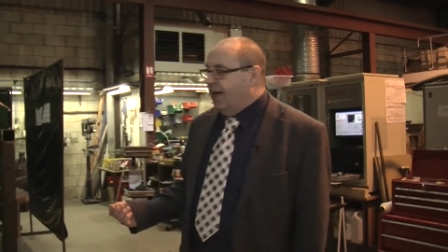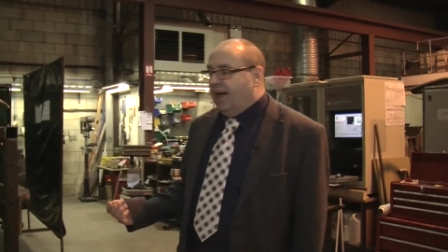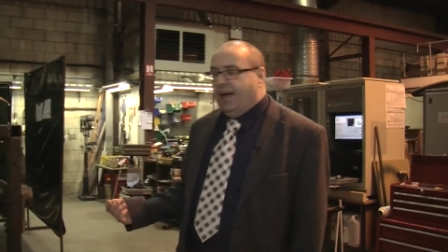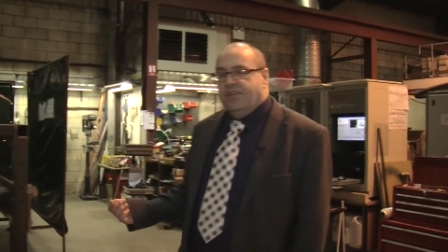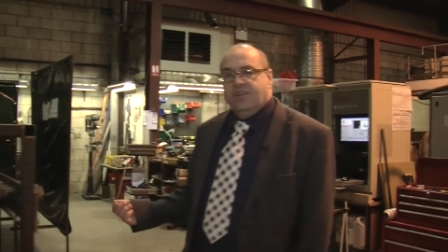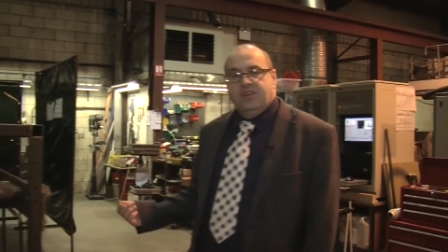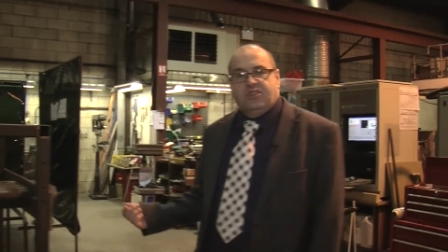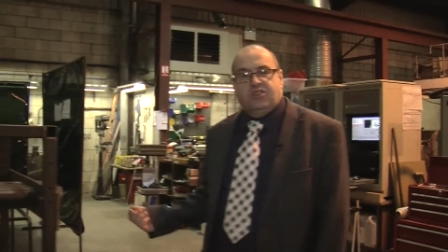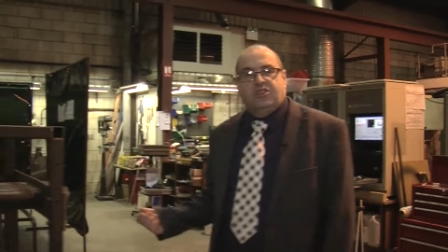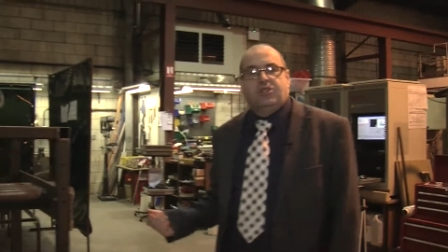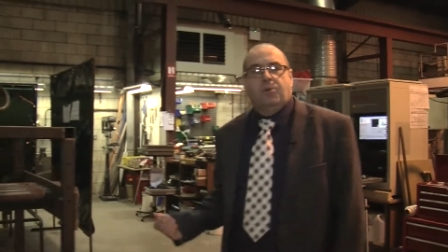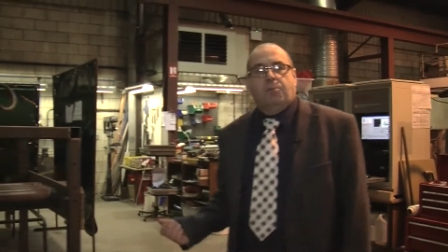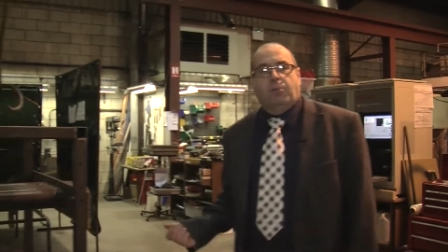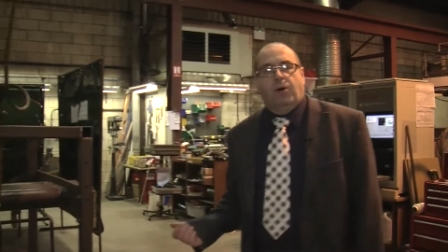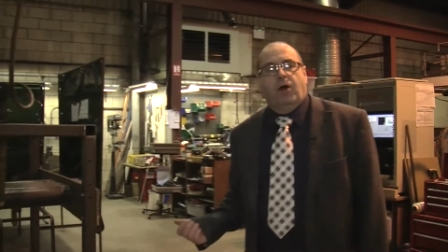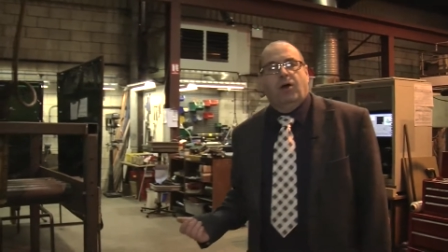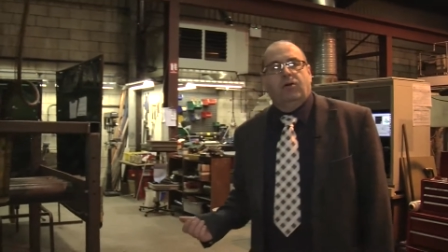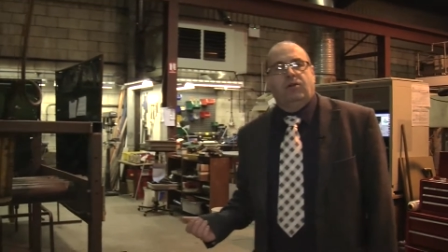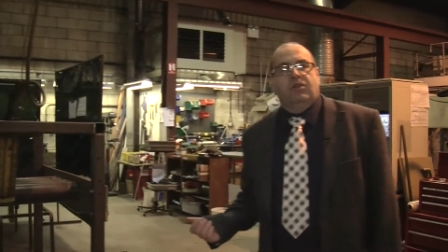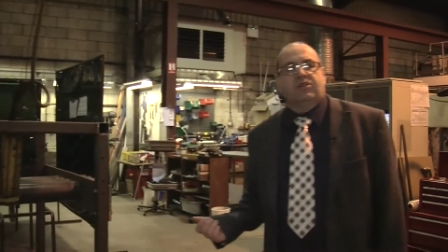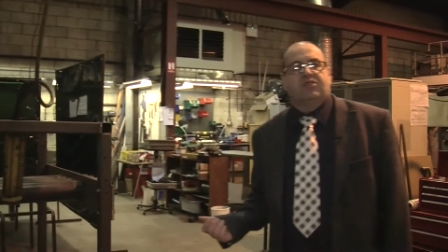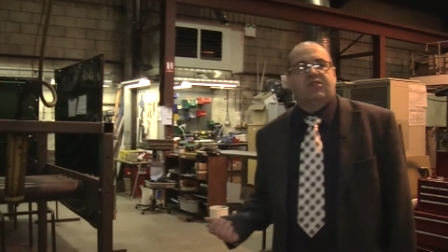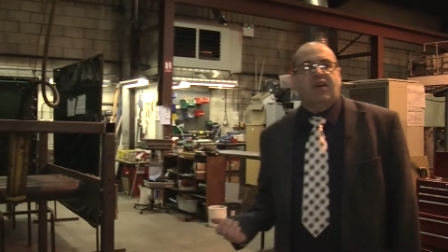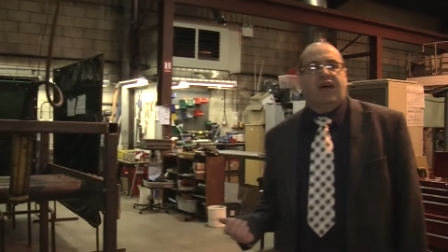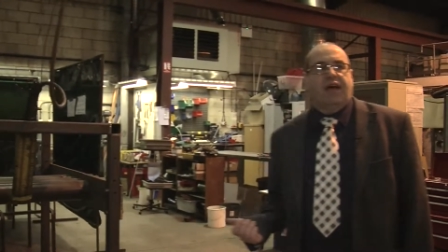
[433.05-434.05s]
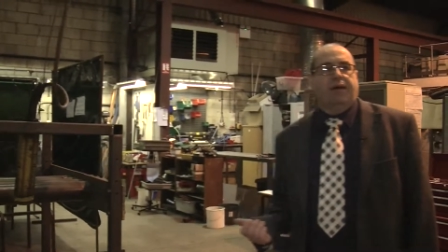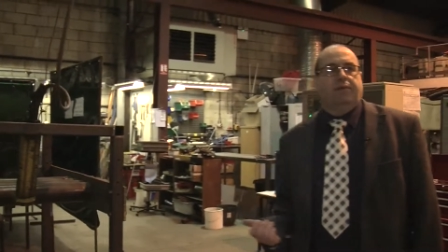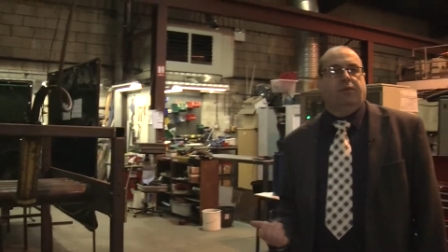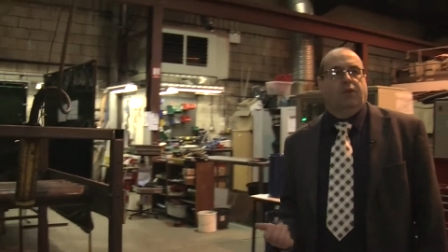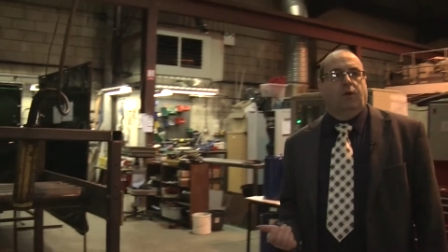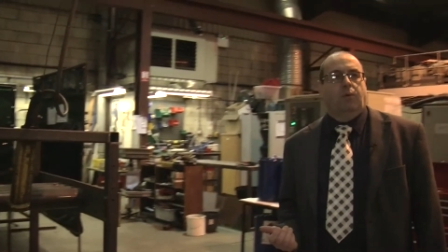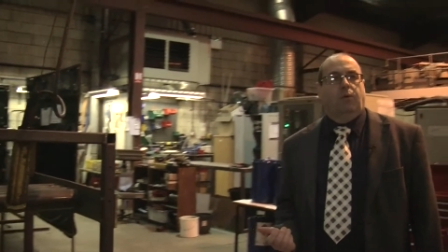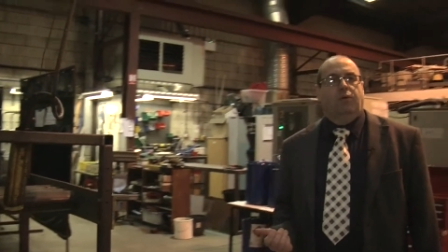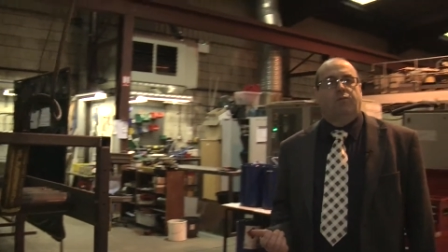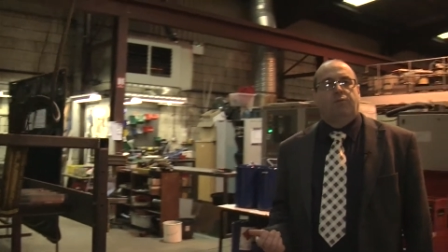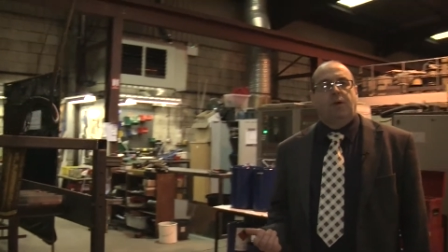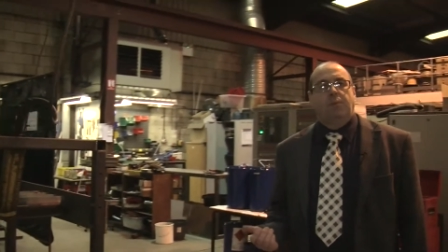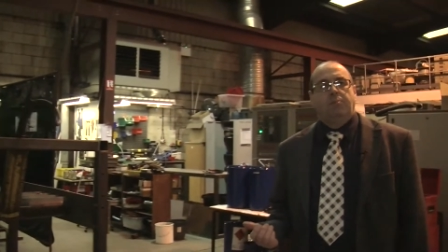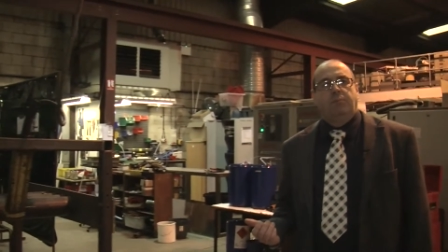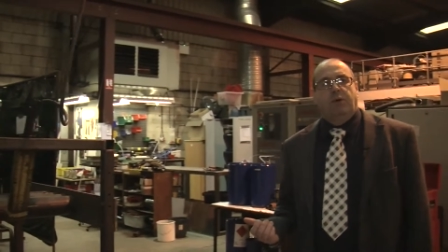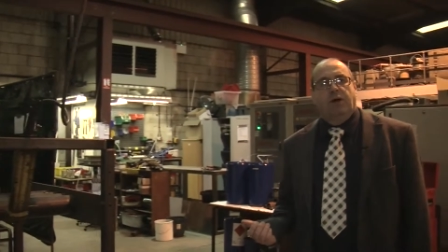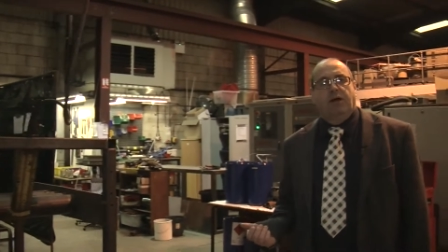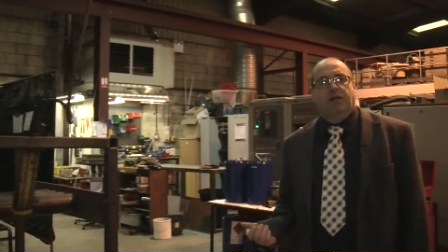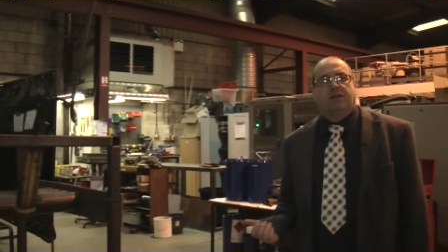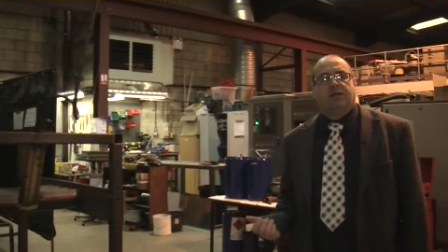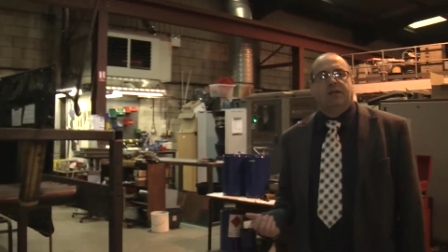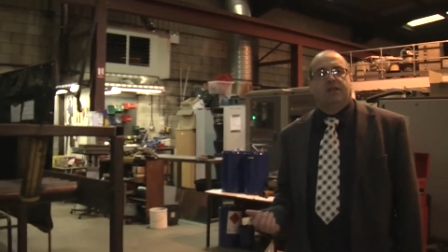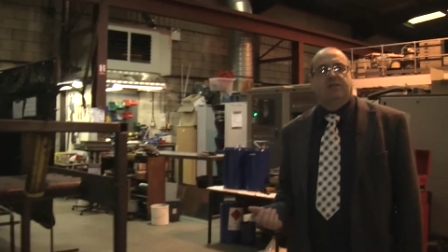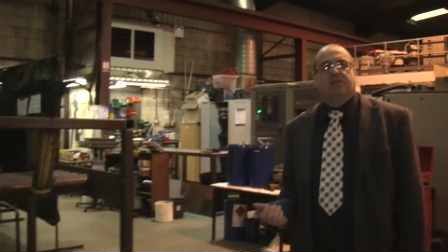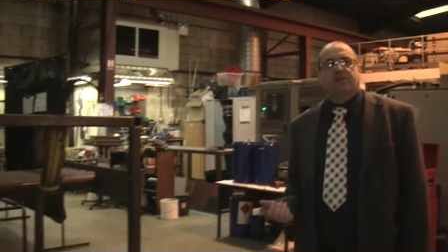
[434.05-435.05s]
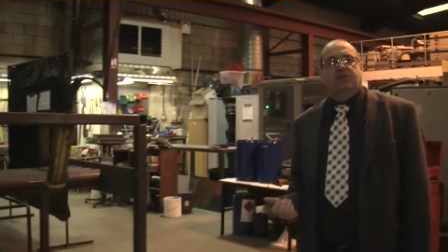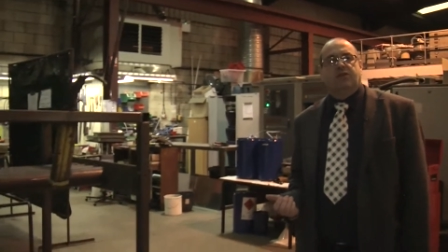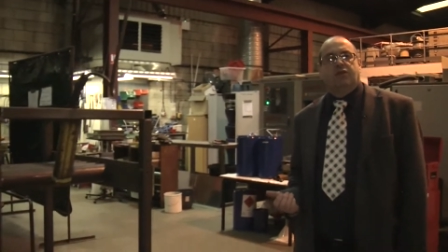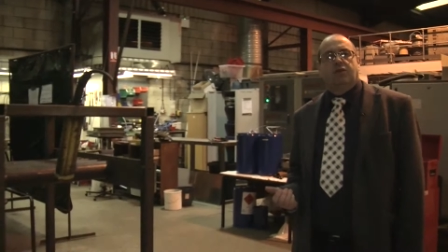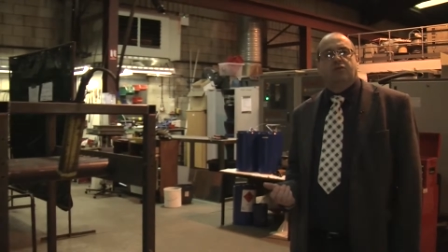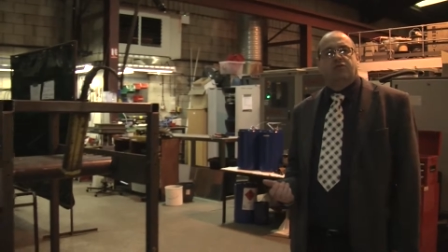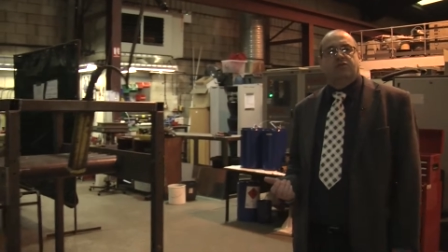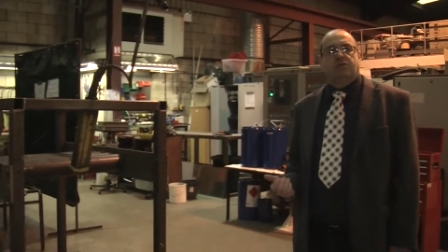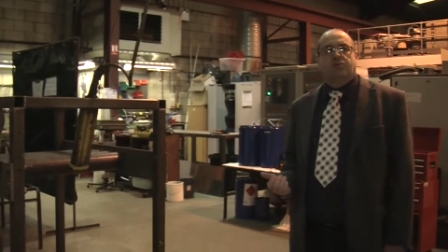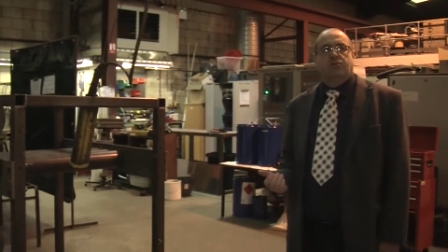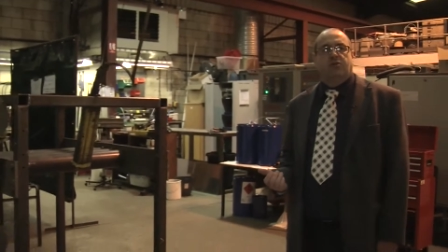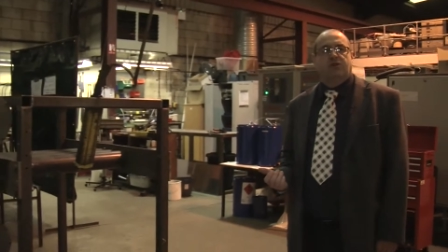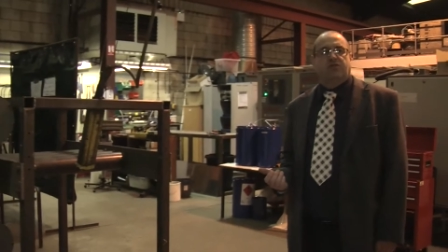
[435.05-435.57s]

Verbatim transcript: And this is a prototype that we've been building to do some